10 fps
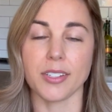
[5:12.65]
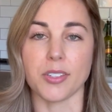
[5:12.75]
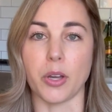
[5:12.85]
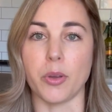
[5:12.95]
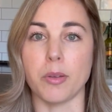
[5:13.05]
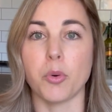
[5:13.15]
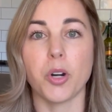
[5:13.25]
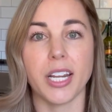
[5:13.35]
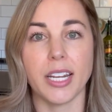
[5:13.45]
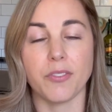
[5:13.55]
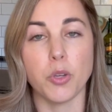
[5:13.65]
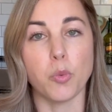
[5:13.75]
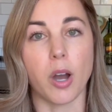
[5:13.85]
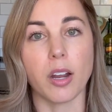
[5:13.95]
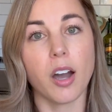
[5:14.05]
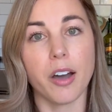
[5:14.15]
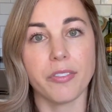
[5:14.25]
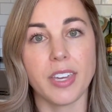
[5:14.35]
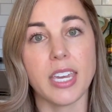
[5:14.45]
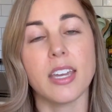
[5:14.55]
So in the morning, if you want
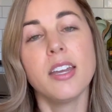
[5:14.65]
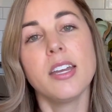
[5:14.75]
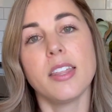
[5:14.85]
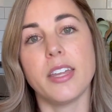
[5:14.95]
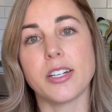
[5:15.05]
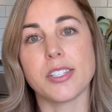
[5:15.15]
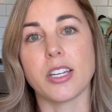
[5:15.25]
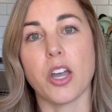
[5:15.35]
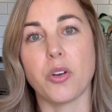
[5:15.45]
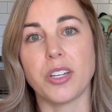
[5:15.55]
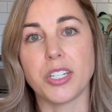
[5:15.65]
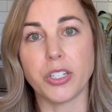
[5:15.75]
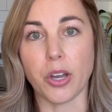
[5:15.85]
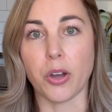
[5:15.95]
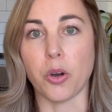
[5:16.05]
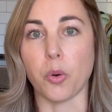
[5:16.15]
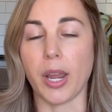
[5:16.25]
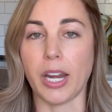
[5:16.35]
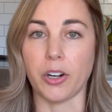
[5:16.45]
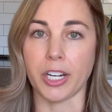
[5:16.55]
coffee, there's a Kona to go
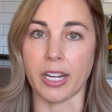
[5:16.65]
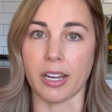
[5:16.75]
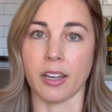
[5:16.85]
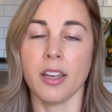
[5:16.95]
area.